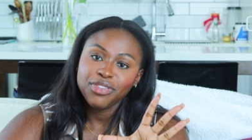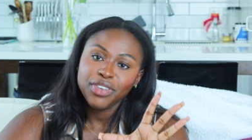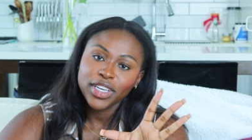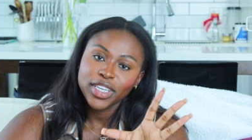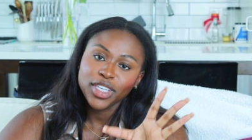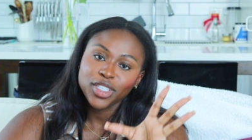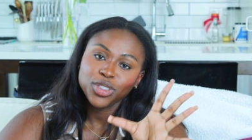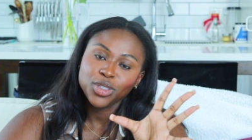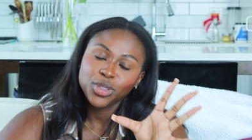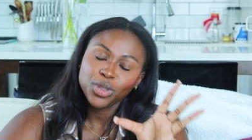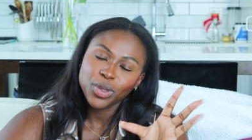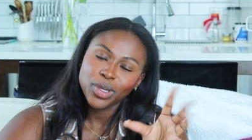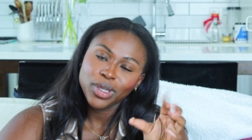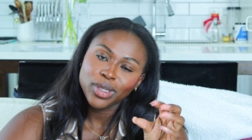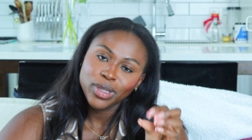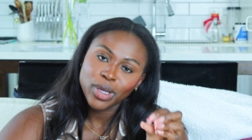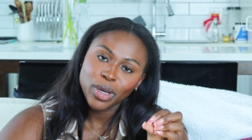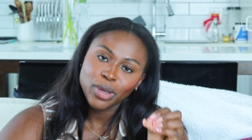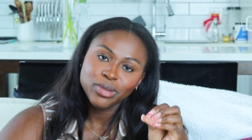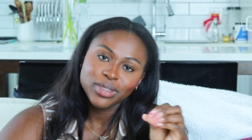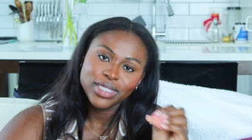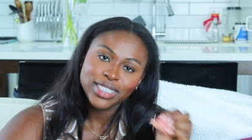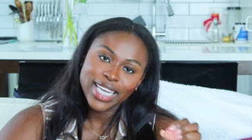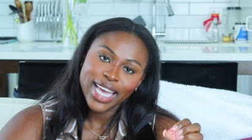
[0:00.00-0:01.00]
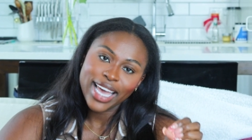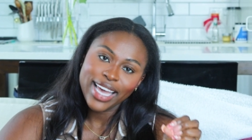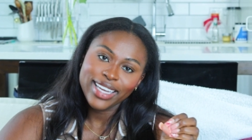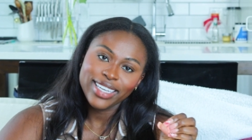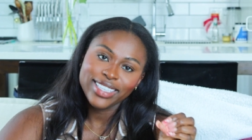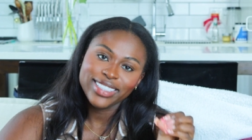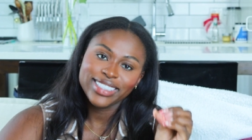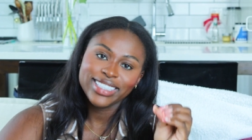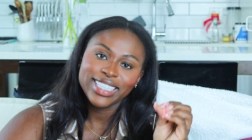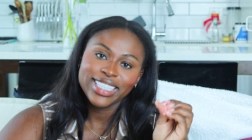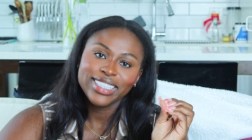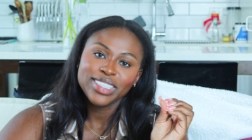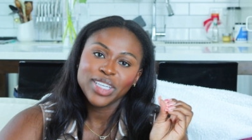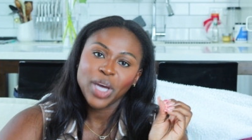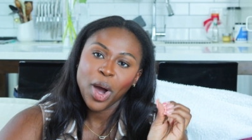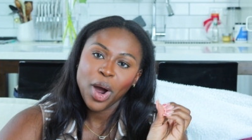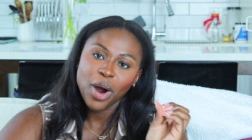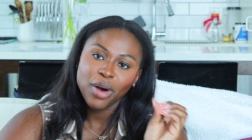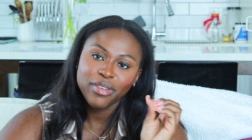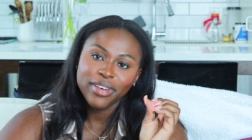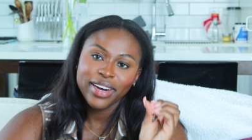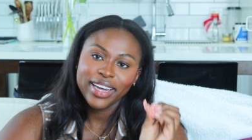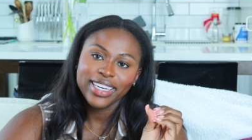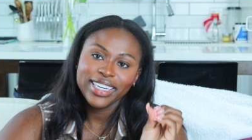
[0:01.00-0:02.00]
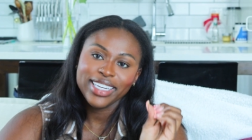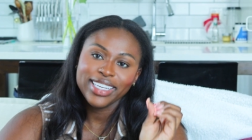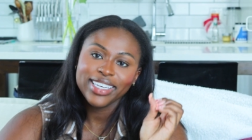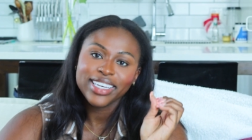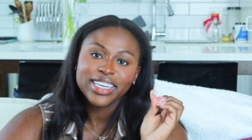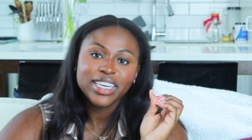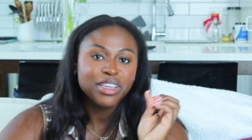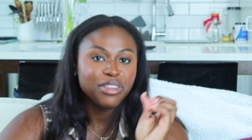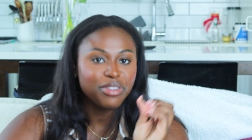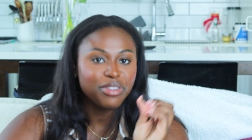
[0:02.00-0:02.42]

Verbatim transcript: figure student loan debt didn't already